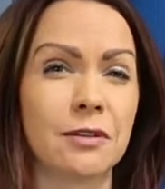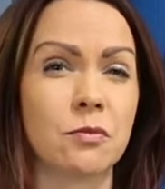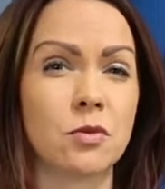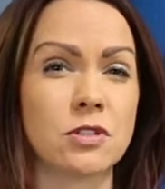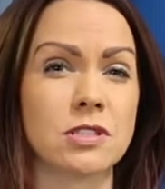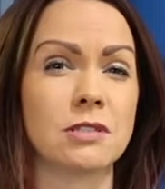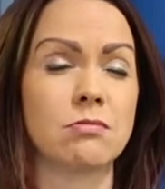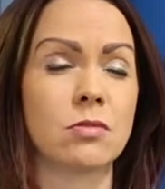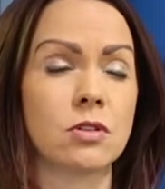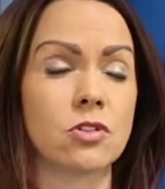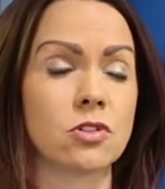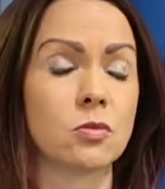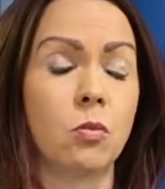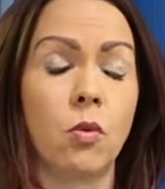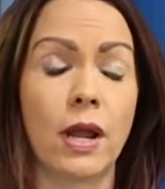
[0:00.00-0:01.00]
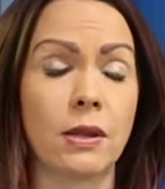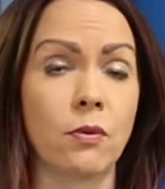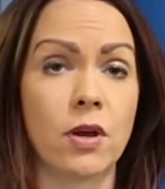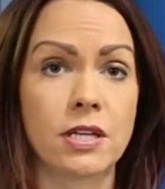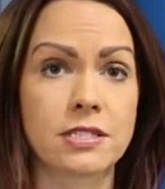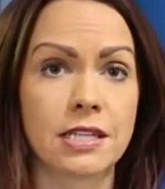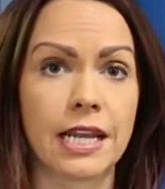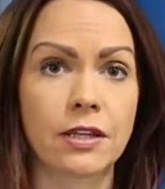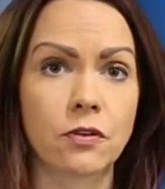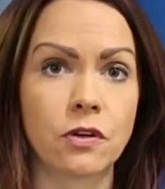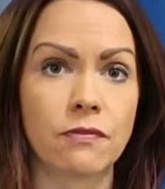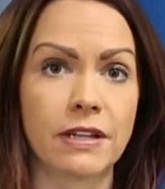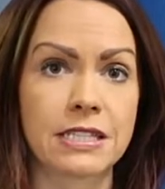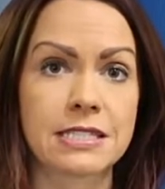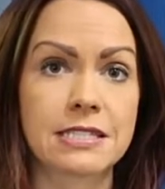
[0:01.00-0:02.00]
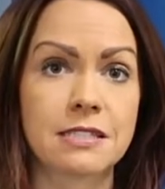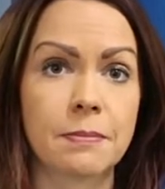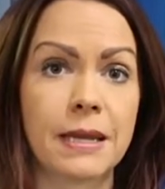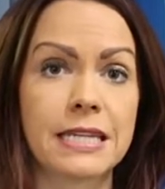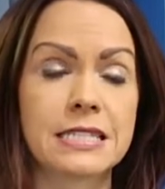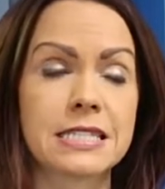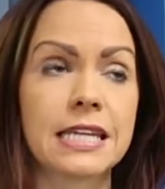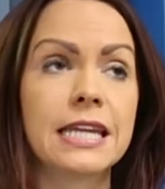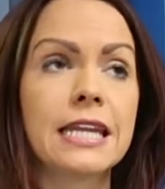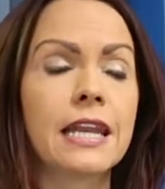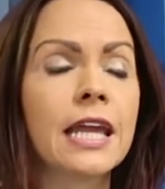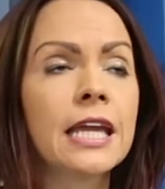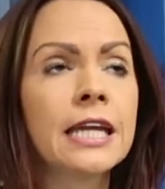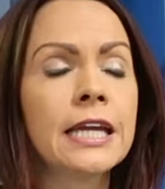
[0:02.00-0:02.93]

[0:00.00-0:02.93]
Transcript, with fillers: it was just way worse than I could have anticipated complicated.